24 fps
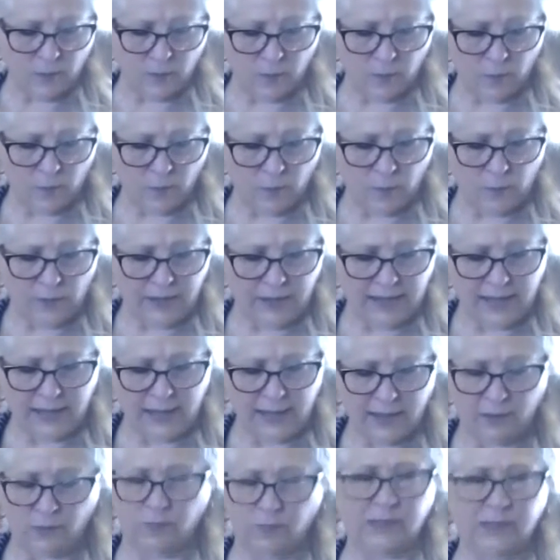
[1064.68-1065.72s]
We
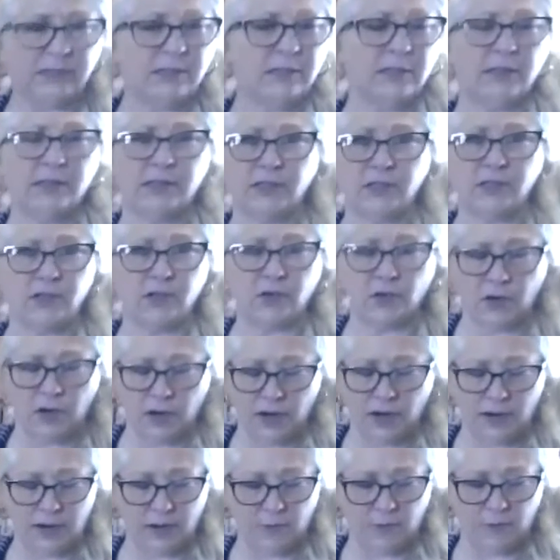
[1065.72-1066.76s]
had went to the
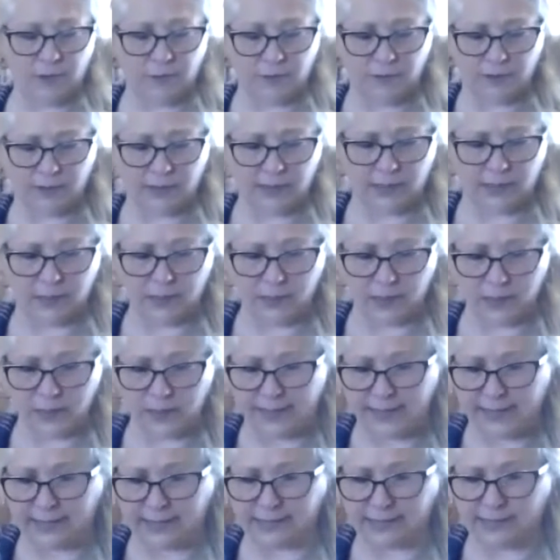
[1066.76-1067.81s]
store and we were in a
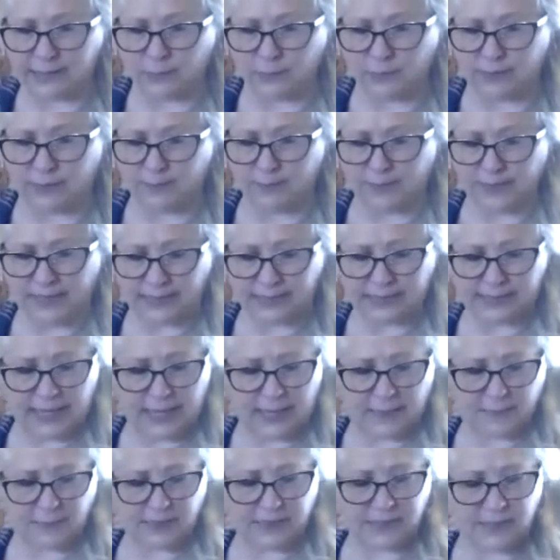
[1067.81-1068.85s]
hurry, so we picked
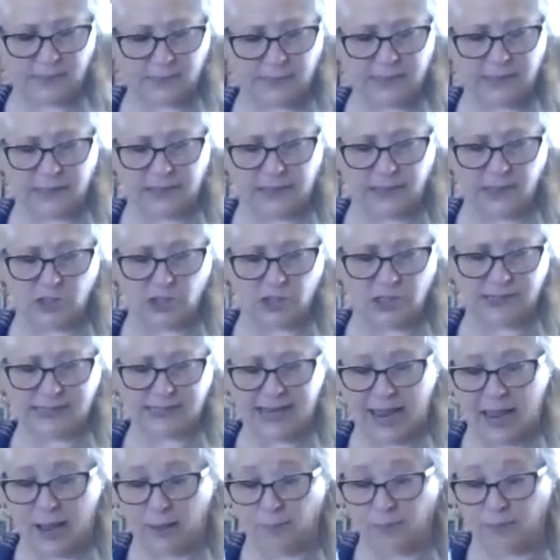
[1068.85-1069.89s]
up some delicious
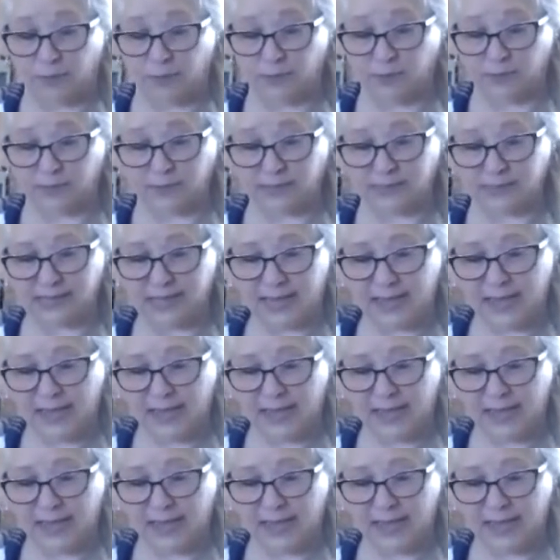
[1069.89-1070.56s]
apples,